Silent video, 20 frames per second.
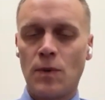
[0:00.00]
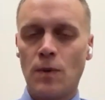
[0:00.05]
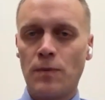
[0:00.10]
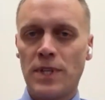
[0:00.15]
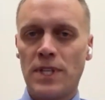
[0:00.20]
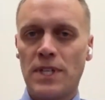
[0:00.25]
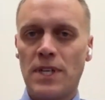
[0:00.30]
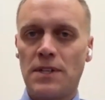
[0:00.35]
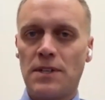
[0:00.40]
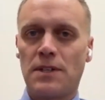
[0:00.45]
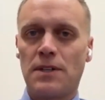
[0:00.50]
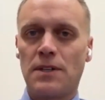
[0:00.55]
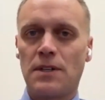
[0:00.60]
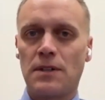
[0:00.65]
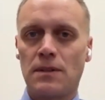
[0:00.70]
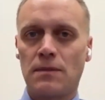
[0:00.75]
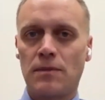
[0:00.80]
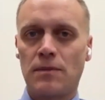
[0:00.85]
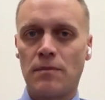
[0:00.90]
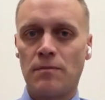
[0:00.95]
Will we need to
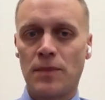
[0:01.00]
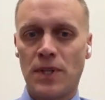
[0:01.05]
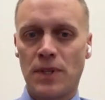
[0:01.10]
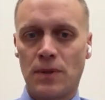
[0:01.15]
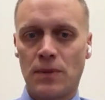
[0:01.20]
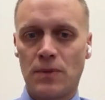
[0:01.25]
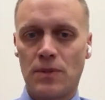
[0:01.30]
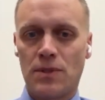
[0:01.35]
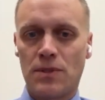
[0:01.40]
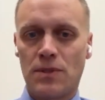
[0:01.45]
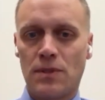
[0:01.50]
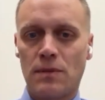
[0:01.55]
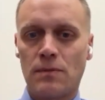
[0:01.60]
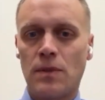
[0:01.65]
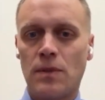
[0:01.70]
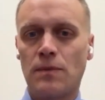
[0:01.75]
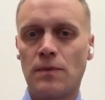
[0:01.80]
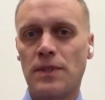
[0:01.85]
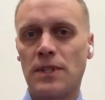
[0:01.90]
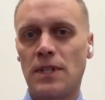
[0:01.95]
go remote or
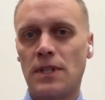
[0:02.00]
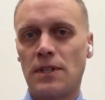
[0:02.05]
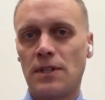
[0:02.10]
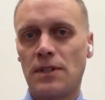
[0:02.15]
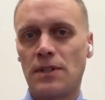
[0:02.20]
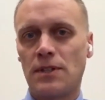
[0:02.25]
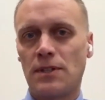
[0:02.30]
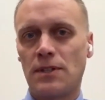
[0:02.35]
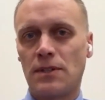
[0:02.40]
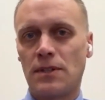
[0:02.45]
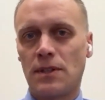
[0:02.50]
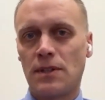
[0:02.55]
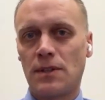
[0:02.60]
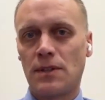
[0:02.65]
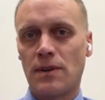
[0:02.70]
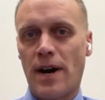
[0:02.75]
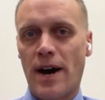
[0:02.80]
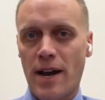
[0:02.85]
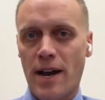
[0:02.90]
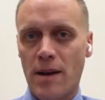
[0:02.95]
will we need to
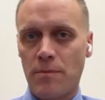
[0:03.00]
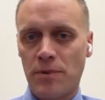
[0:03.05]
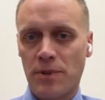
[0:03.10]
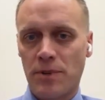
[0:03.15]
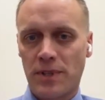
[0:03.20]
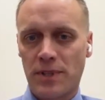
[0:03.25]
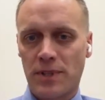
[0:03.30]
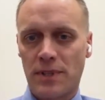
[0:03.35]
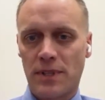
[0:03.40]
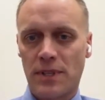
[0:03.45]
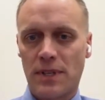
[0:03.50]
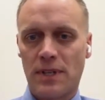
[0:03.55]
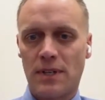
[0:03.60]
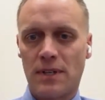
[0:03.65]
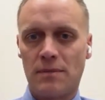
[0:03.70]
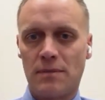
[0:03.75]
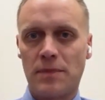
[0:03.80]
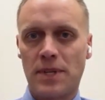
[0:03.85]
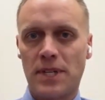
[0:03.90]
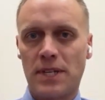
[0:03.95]
go hybrid
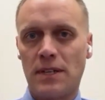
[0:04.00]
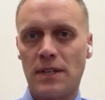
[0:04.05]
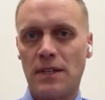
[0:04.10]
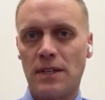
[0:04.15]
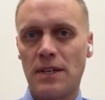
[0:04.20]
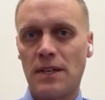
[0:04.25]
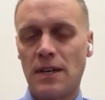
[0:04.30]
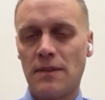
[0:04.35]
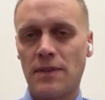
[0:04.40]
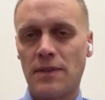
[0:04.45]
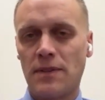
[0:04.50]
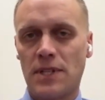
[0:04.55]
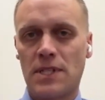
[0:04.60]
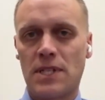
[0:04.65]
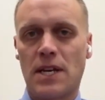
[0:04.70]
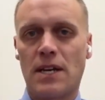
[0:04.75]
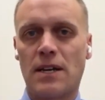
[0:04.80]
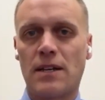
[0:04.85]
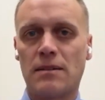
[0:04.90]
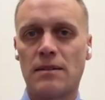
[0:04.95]
at any given
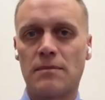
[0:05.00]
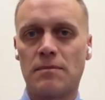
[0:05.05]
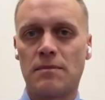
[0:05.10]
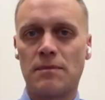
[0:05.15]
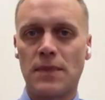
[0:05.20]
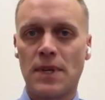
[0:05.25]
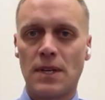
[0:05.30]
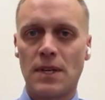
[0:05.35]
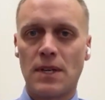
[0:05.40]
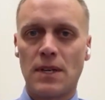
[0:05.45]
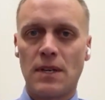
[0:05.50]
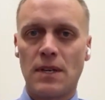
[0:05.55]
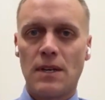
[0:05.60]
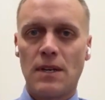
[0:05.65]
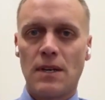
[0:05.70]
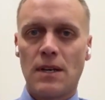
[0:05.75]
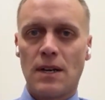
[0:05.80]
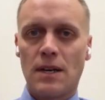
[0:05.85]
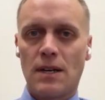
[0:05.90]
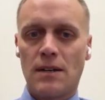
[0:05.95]
time?
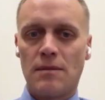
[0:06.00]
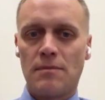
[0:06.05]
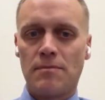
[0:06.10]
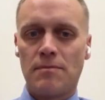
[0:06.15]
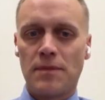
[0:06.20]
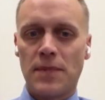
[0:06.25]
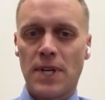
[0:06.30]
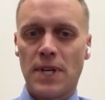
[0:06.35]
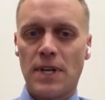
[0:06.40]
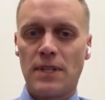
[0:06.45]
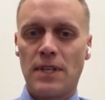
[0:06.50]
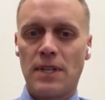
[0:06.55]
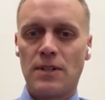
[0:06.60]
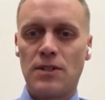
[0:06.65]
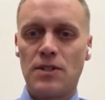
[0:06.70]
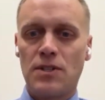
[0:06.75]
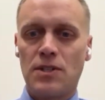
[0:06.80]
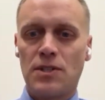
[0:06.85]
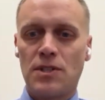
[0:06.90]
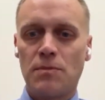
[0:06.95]
And
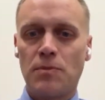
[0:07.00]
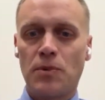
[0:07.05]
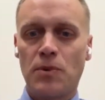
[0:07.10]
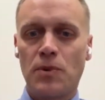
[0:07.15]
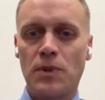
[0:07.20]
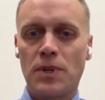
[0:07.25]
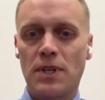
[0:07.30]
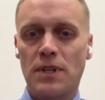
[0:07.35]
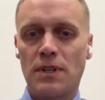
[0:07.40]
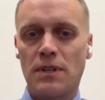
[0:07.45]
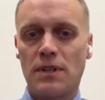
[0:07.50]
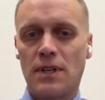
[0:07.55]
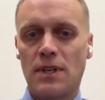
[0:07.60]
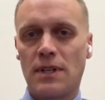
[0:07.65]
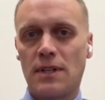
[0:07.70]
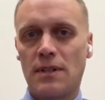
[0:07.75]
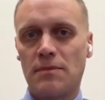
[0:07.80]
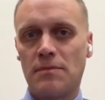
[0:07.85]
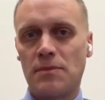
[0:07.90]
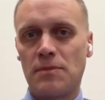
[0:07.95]
then just supporting
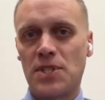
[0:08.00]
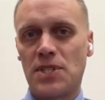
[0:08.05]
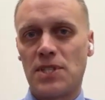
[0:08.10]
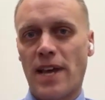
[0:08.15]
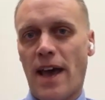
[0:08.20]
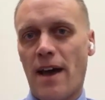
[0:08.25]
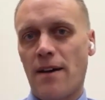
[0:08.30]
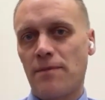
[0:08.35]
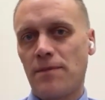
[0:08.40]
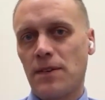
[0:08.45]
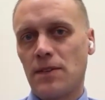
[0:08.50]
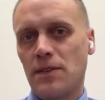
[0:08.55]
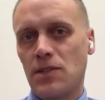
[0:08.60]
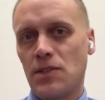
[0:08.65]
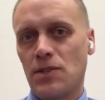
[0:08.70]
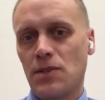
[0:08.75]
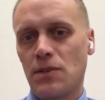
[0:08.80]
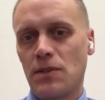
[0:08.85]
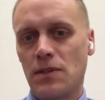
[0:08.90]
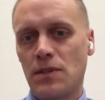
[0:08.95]
staff and
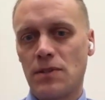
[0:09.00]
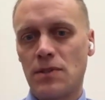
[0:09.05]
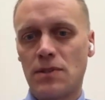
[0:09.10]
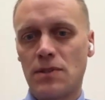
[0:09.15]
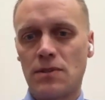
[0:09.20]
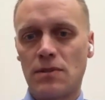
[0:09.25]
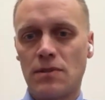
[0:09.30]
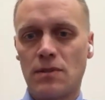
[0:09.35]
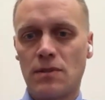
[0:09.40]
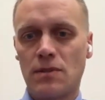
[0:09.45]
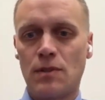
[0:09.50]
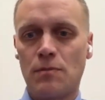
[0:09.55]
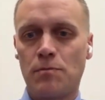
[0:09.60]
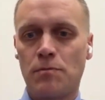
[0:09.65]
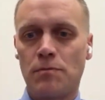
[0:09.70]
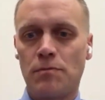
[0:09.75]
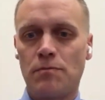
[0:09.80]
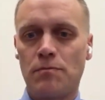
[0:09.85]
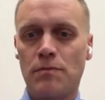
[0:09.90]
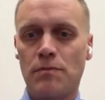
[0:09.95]
students who
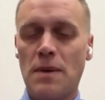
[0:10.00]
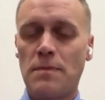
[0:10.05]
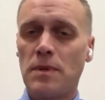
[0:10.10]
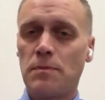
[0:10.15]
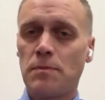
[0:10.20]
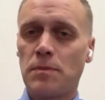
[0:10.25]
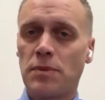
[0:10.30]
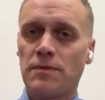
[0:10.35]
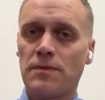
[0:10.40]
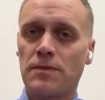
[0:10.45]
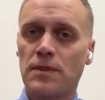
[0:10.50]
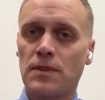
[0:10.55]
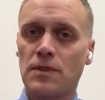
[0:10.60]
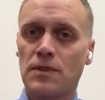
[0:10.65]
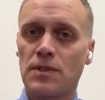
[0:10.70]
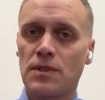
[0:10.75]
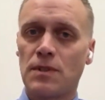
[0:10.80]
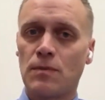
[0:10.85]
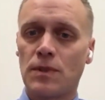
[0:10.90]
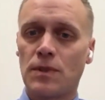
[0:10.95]
maybe prefer
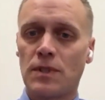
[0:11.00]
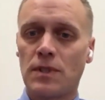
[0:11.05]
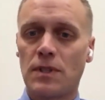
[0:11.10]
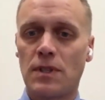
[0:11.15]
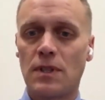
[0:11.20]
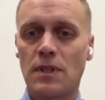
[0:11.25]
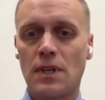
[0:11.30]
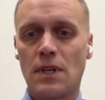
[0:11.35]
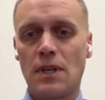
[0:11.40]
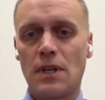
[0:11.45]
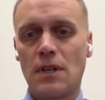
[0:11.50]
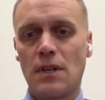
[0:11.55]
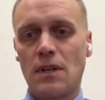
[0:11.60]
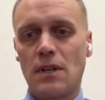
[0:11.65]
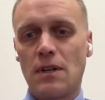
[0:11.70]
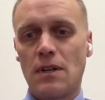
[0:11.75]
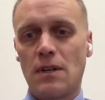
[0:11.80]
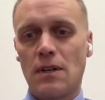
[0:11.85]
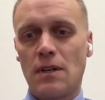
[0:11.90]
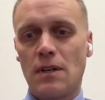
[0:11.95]
to work
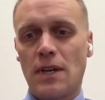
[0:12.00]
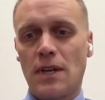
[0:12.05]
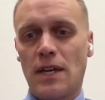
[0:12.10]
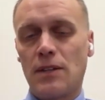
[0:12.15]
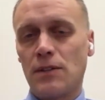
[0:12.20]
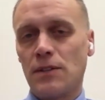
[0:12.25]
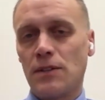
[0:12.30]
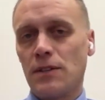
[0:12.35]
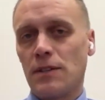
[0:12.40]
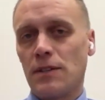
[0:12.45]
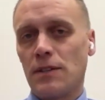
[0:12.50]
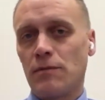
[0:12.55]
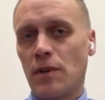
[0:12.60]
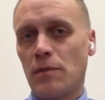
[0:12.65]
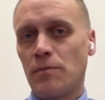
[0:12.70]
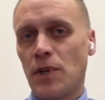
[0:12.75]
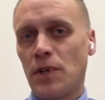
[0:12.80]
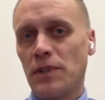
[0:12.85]
and learn